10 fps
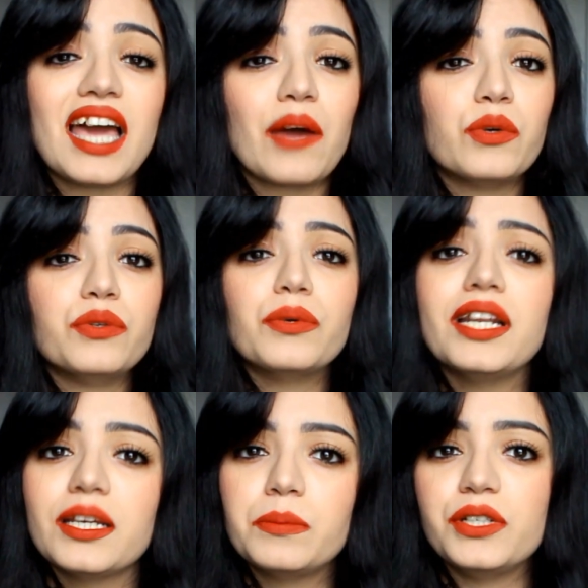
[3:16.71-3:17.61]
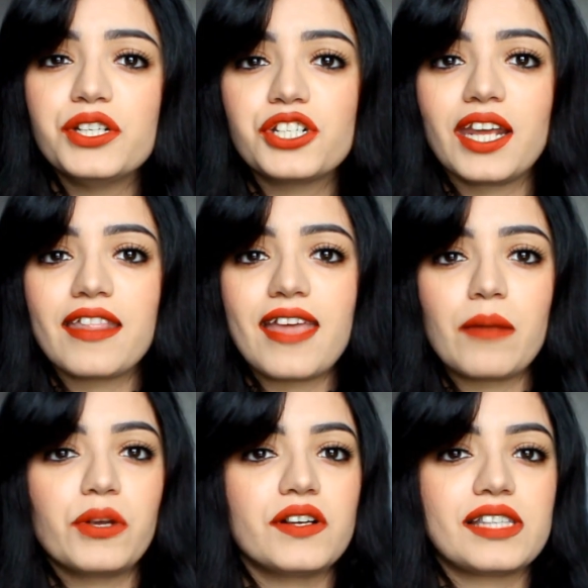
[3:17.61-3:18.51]
I would really appreciate
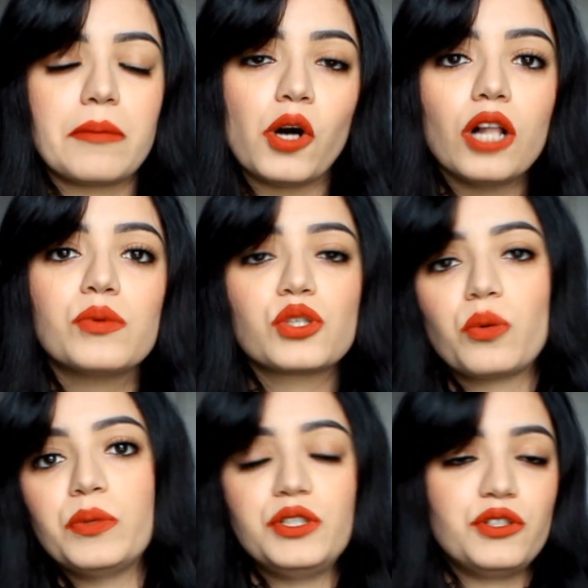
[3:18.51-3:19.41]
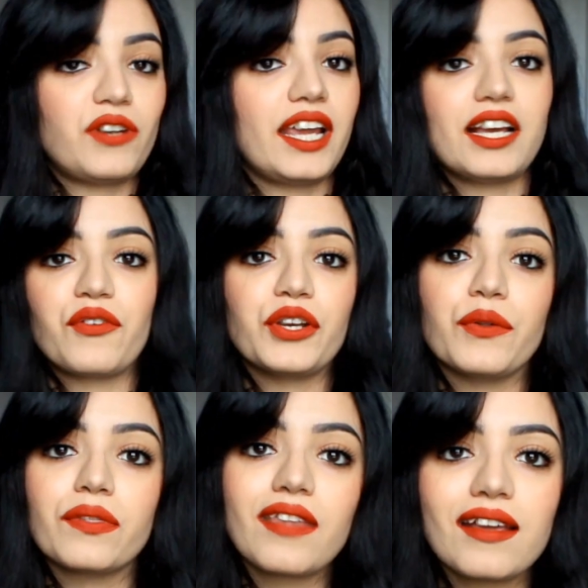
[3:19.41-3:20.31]
that, because I'm always open to trying out
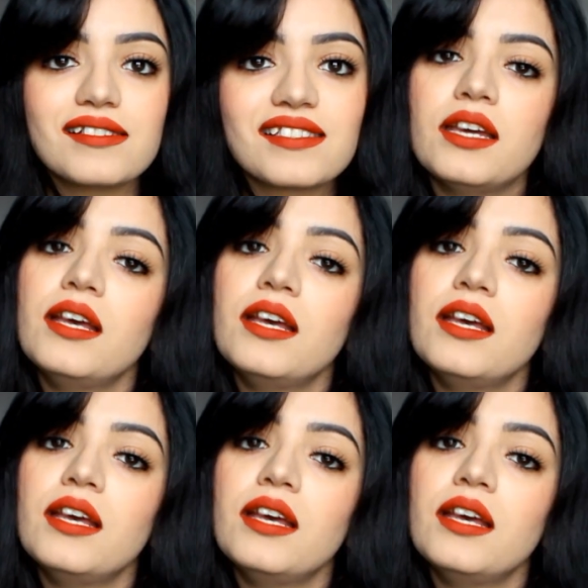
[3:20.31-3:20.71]
new things.